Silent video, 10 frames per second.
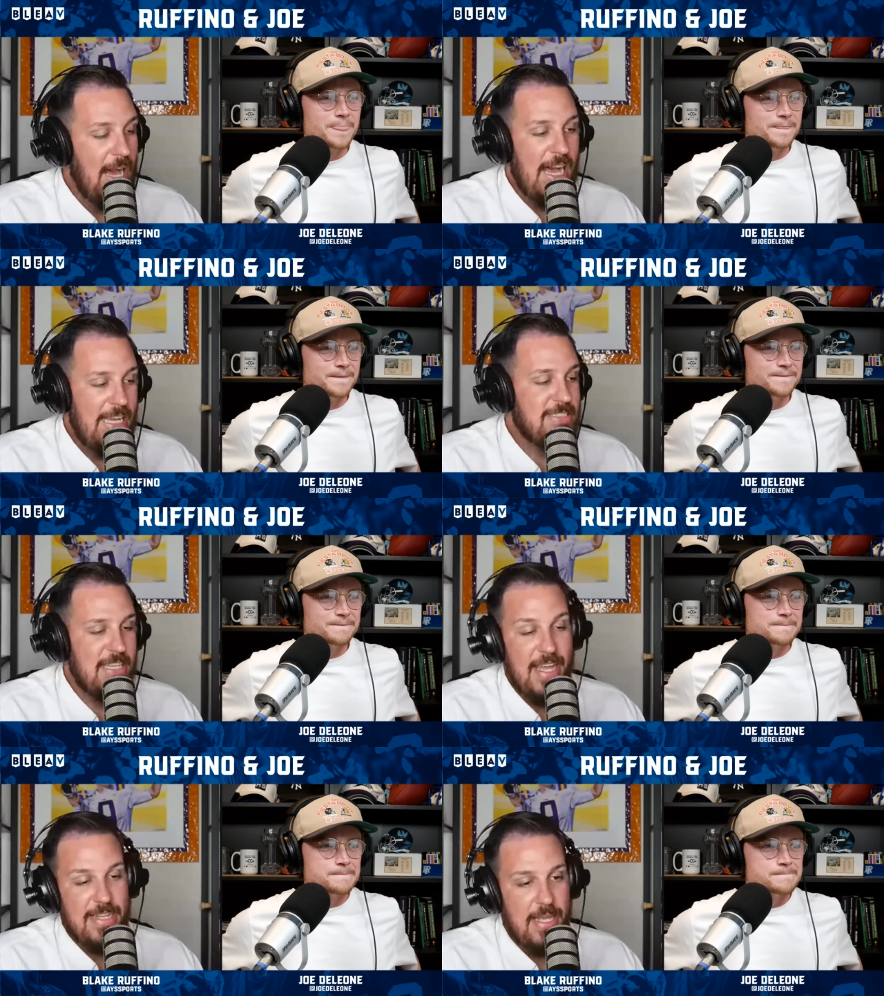Speaker 1: I
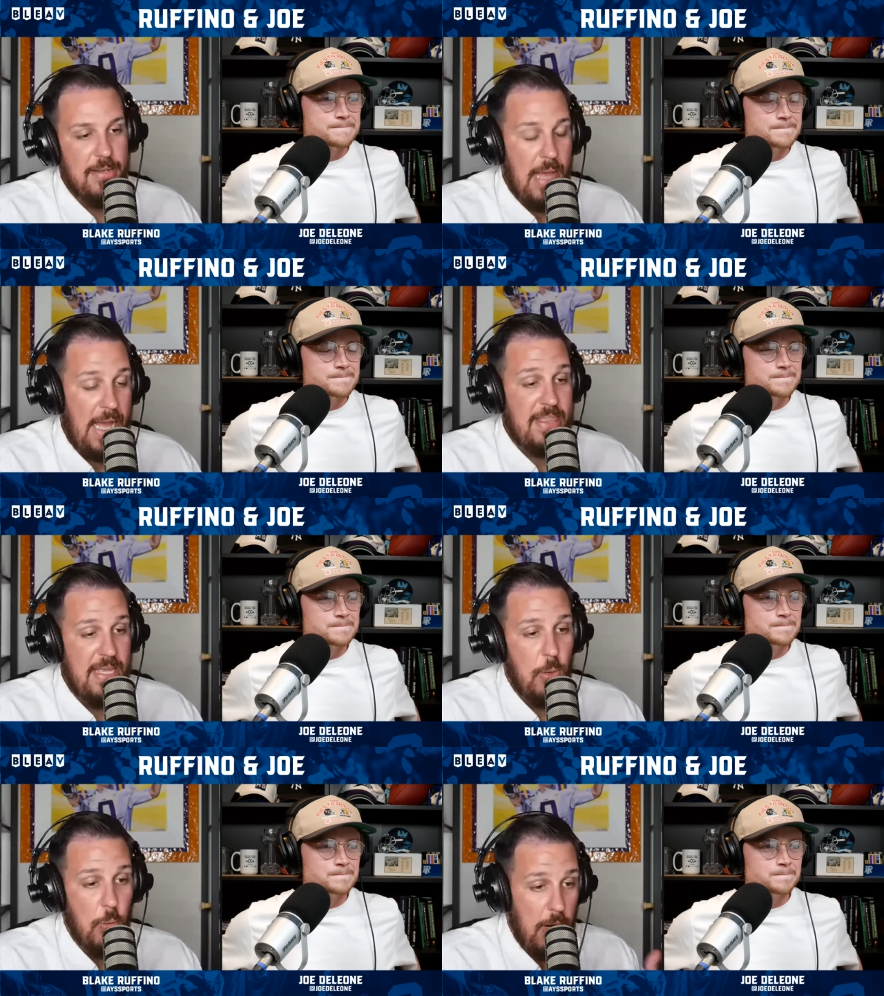said that I
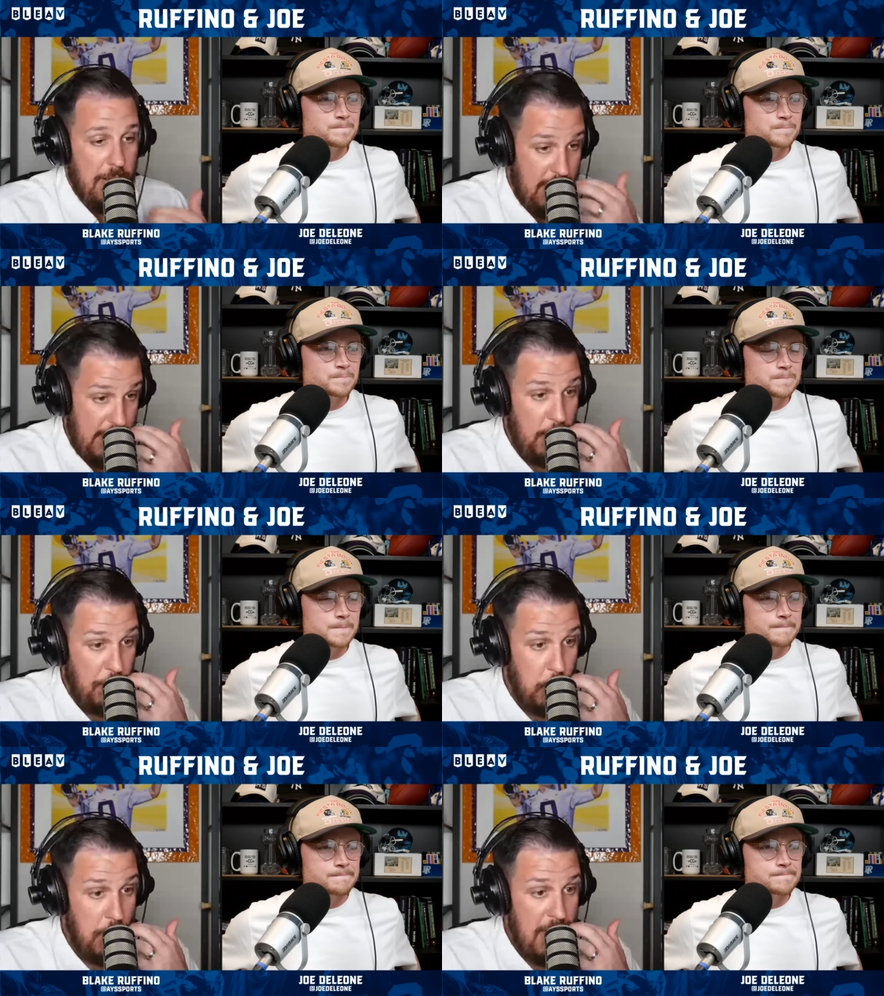think or, uh, that
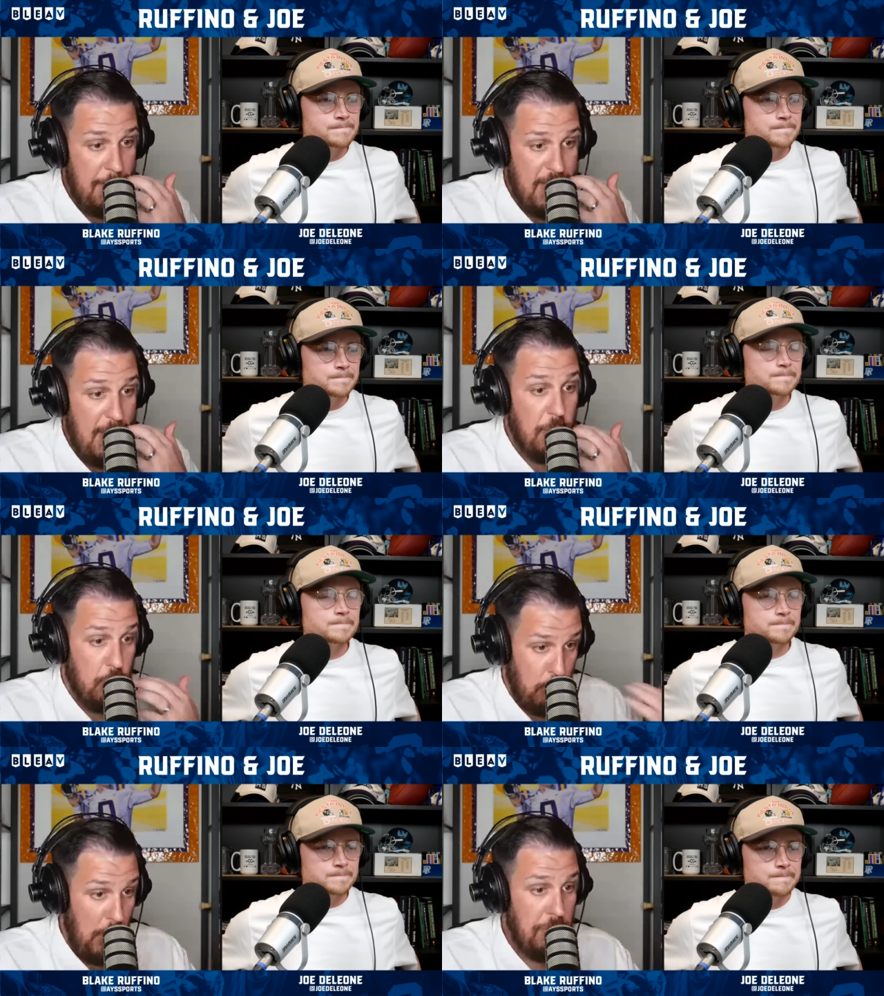Illinois might be able to
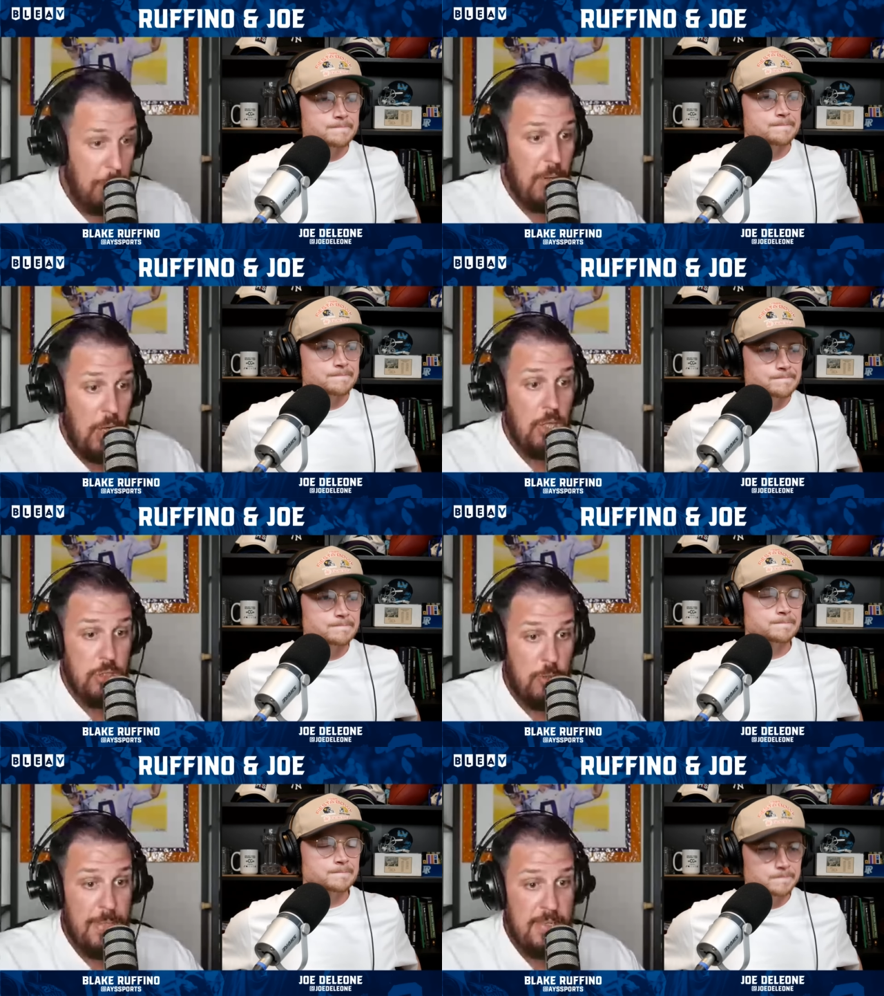run the ball a
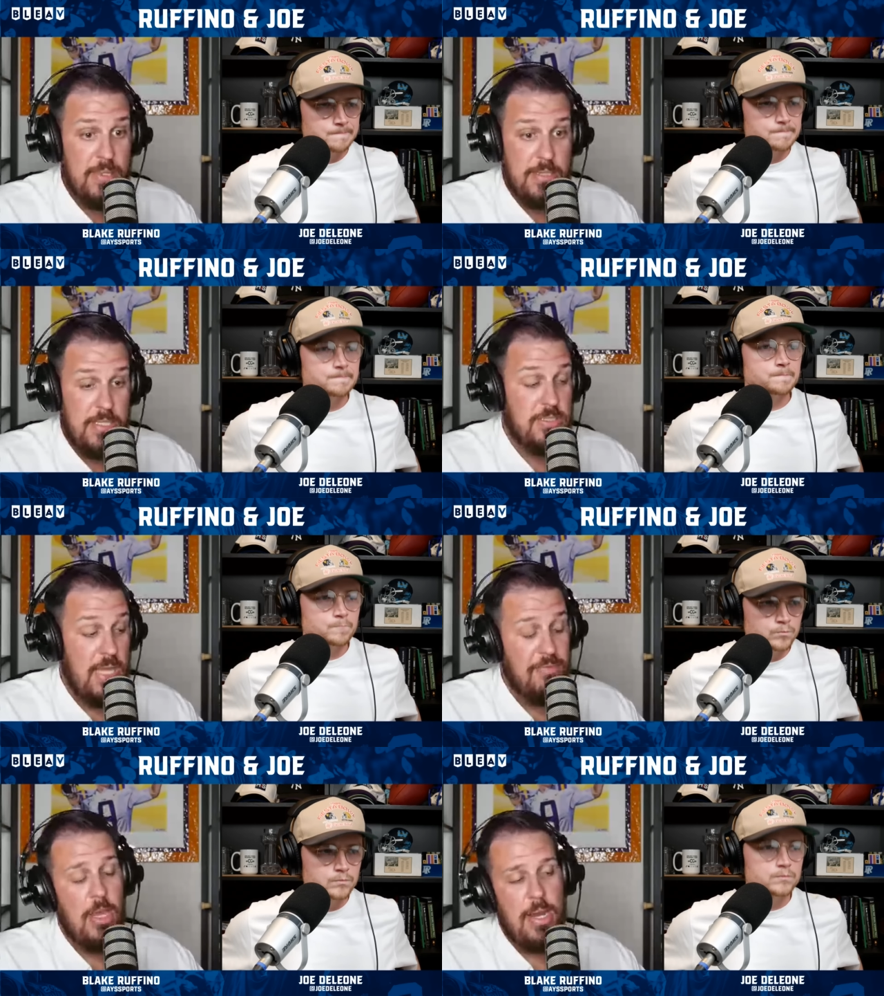little bit. That this,
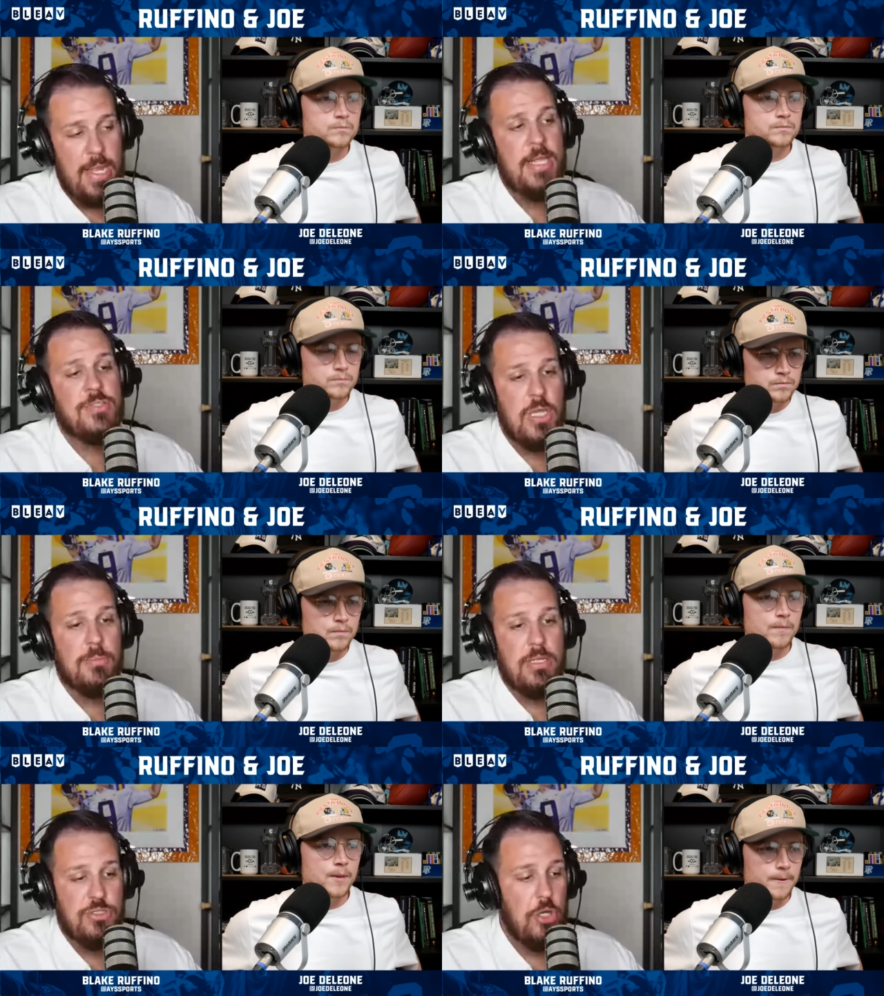if there is
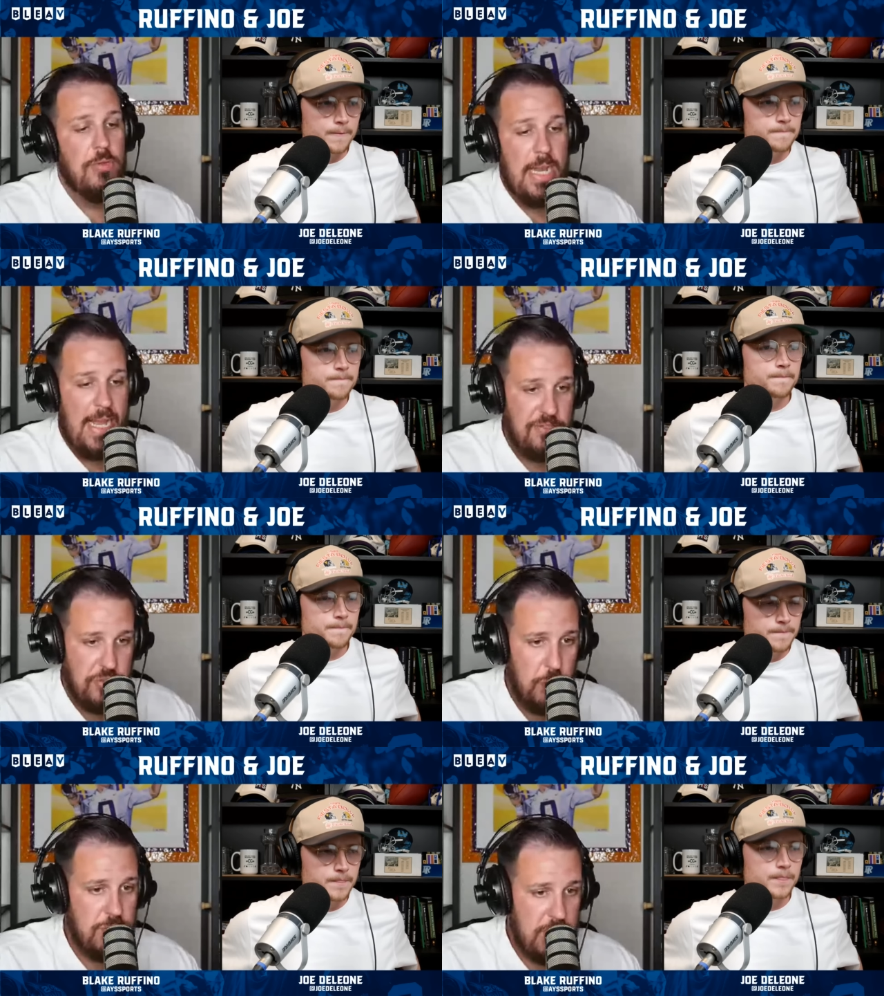something, Joe, that I
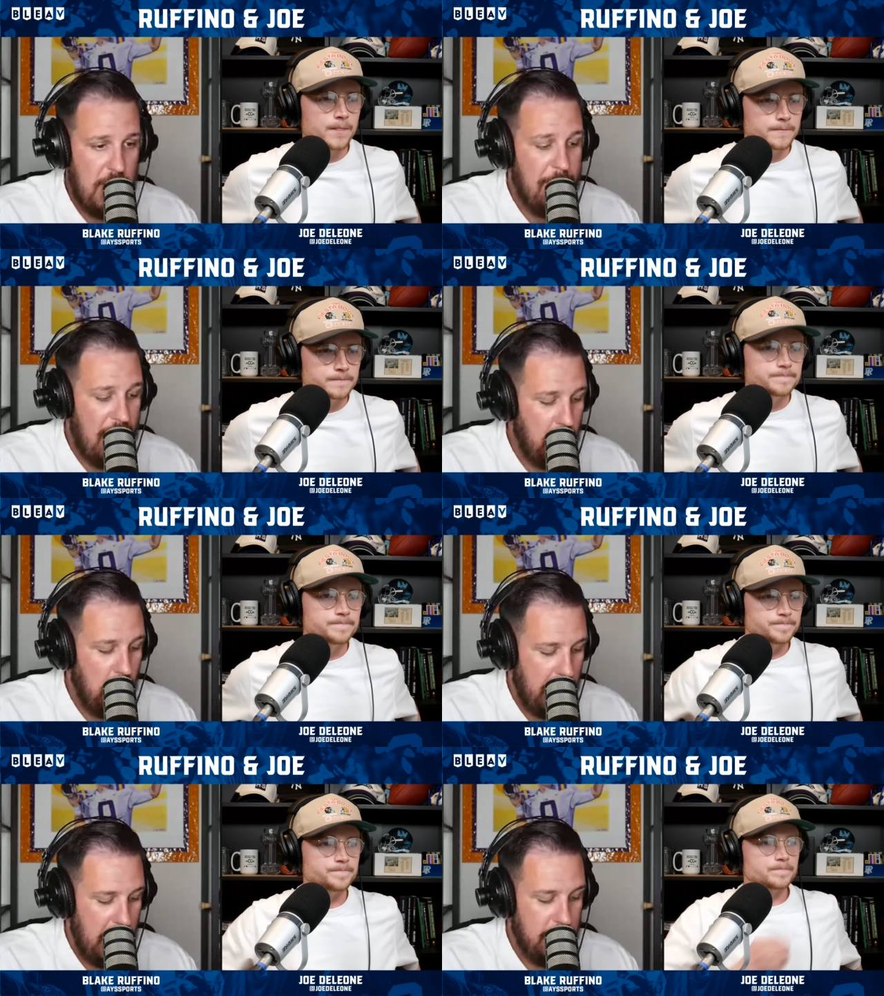do see about
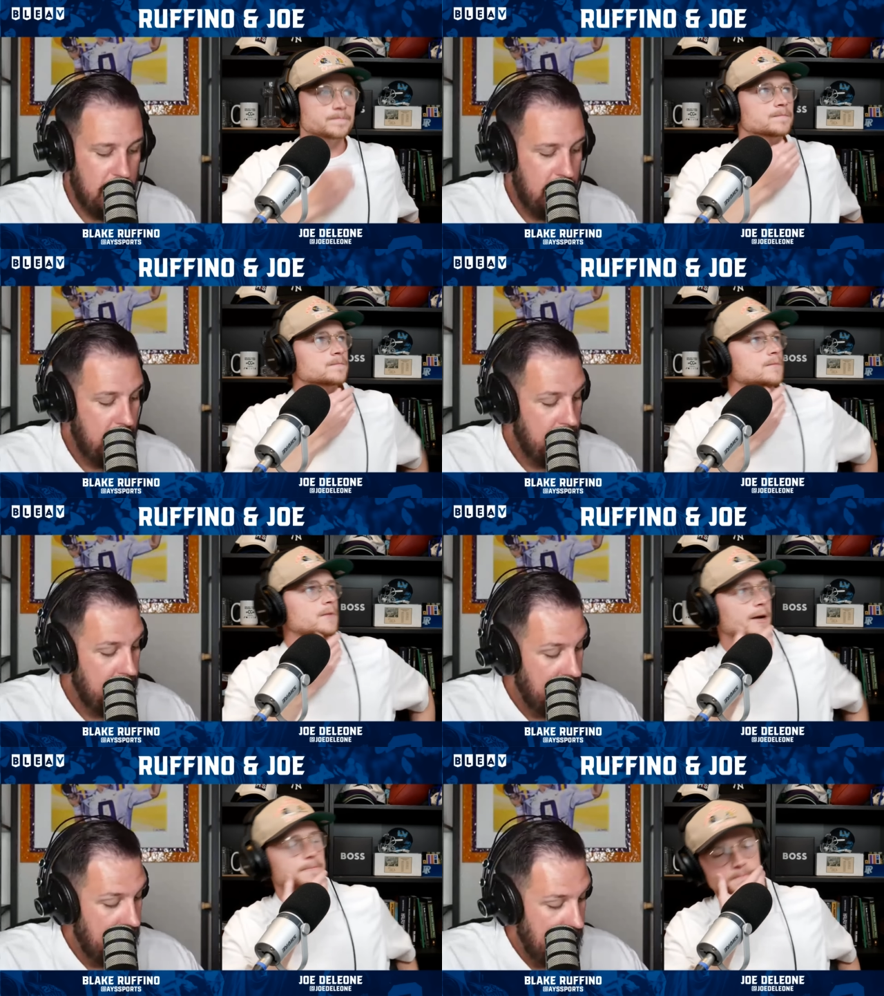Oregon, yeah,